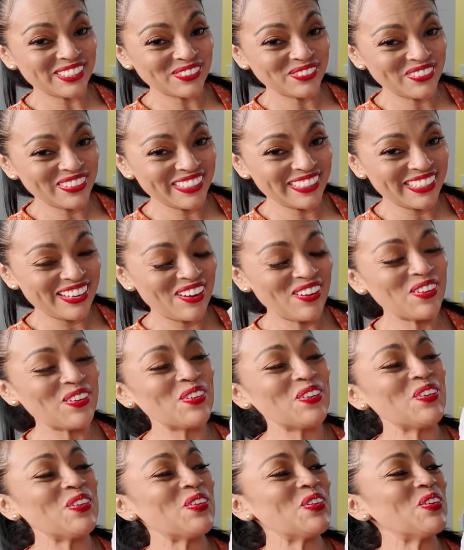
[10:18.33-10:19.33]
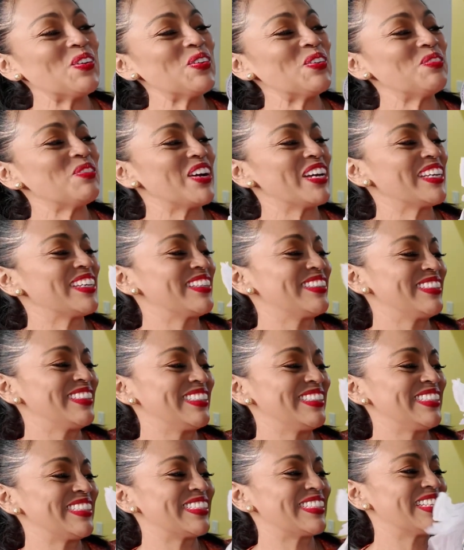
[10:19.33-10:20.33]
one. Oh my
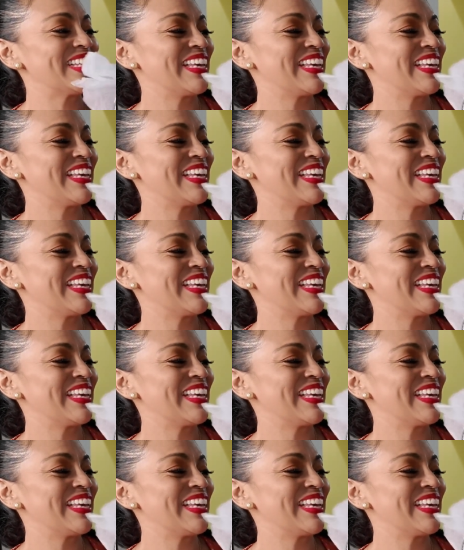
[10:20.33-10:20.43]
goodness.